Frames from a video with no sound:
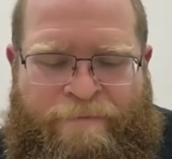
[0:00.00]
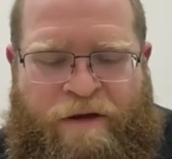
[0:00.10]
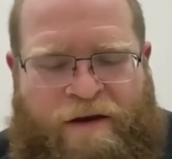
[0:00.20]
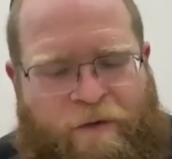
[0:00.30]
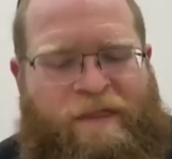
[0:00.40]

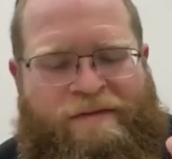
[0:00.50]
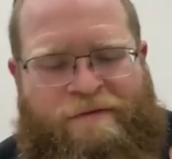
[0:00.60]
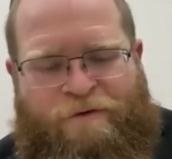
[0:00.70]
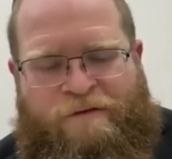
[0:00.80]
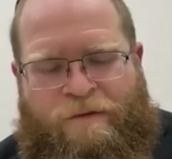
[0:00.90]
But anyway, that's
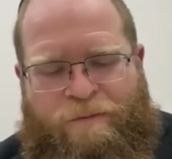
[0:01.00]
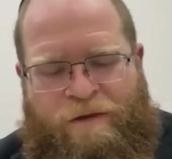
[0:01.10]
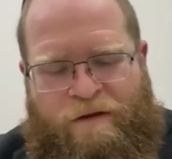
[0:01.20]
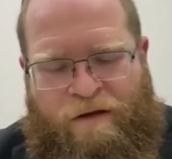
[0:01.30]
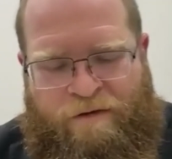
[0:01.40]
the first
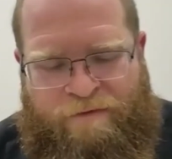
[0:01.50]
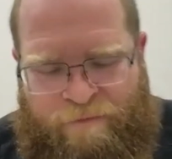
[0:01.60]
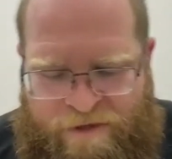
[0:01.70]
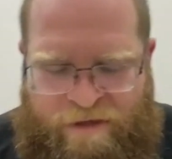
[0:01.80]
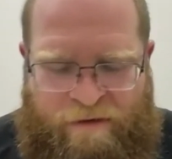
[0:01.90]
opinion of the
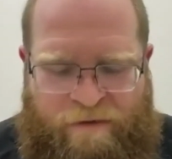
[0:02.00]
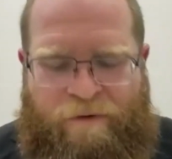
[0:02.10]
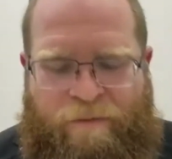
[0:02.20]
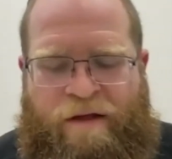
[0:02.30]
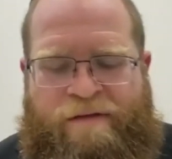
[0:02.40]
Mishnah,
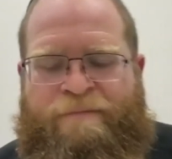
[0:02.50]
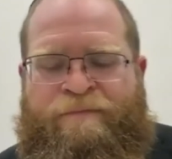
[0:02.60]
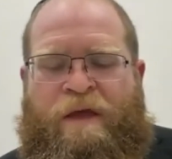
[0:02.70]
Divrei Rebbe Eliezer.